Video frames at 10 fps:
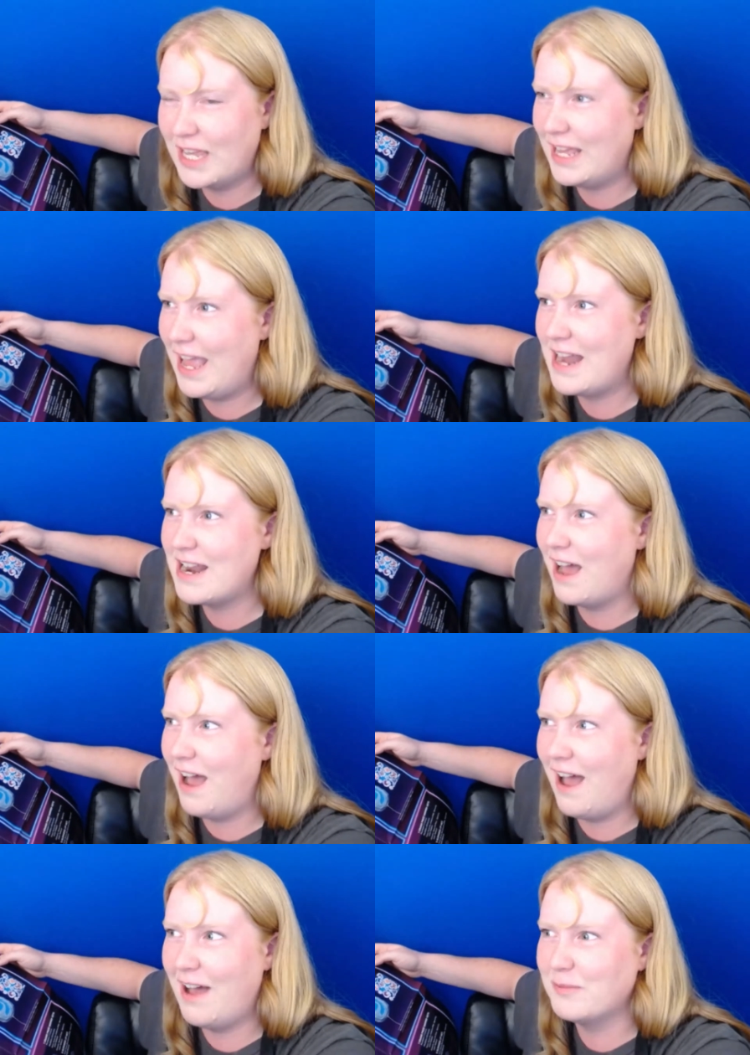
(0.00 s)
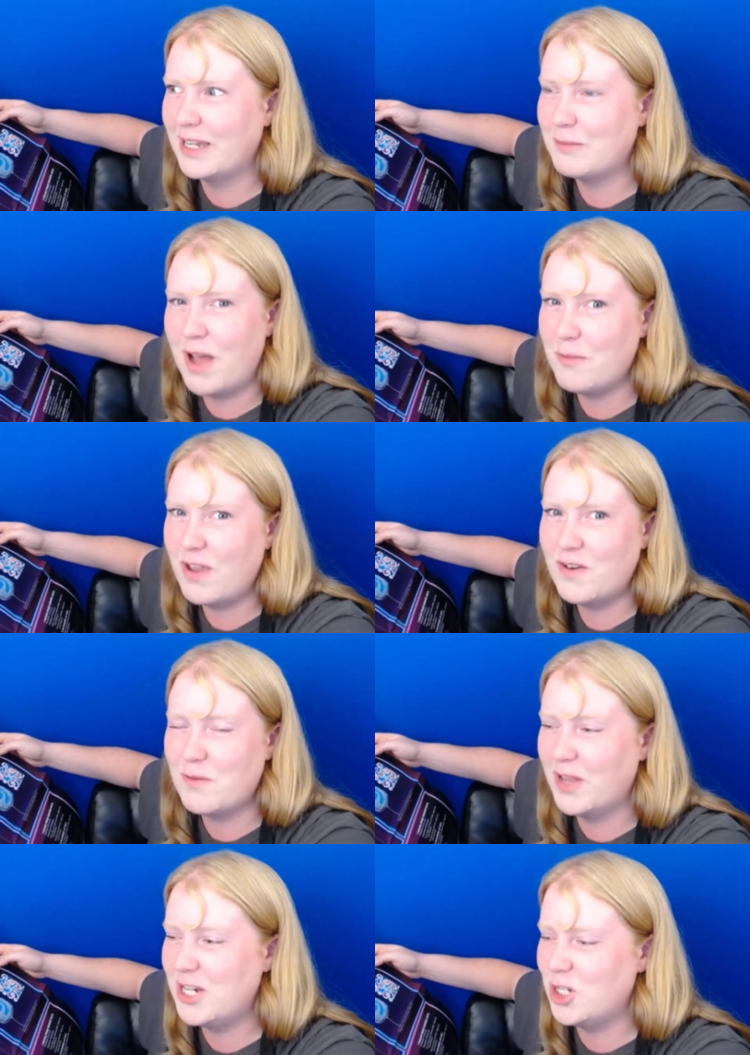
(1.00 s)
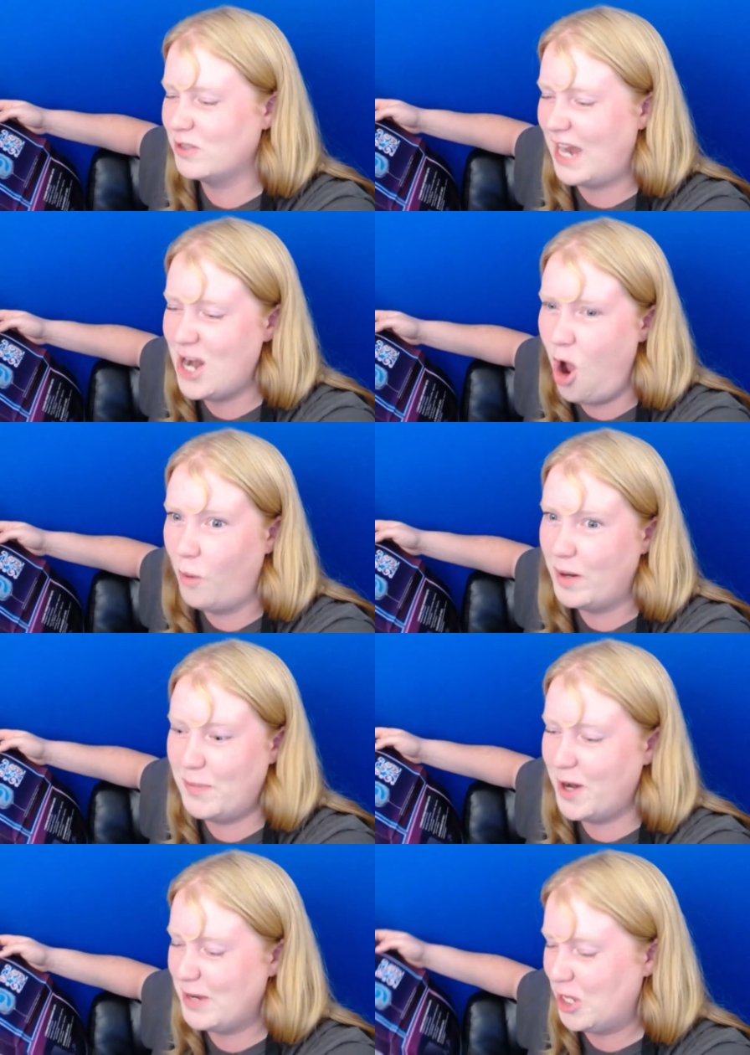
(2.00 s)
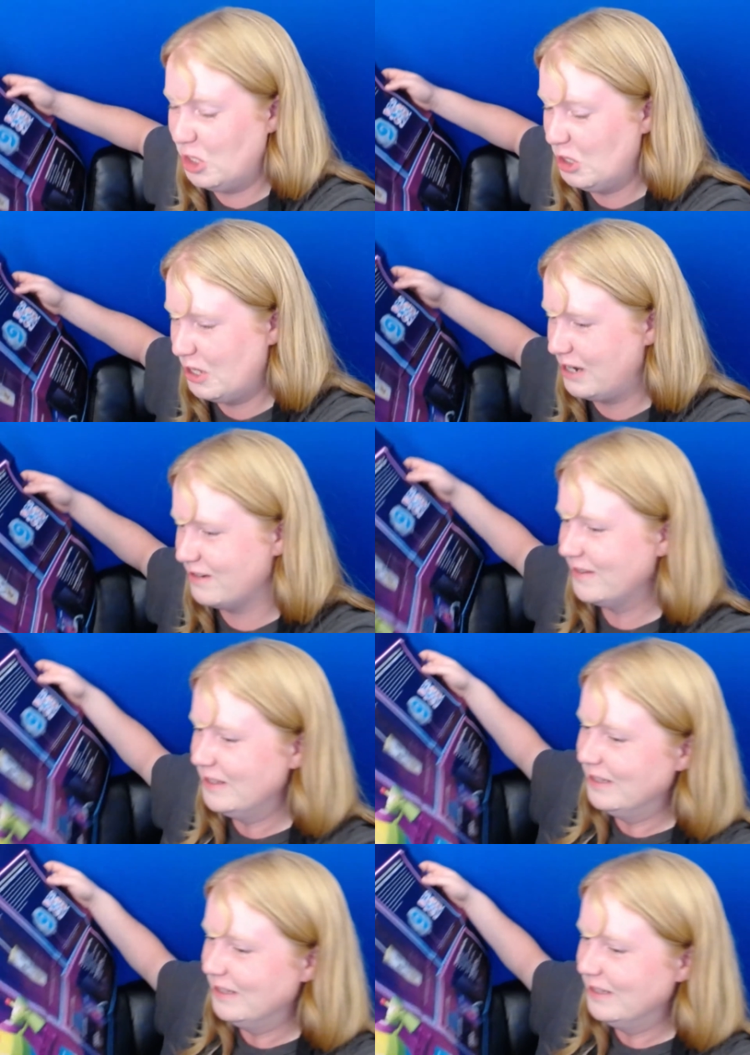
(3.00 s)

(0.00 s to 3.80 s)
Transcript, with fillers: it. And I'm like, Mom, you haven't even played it. She goes, I know, but it better be good.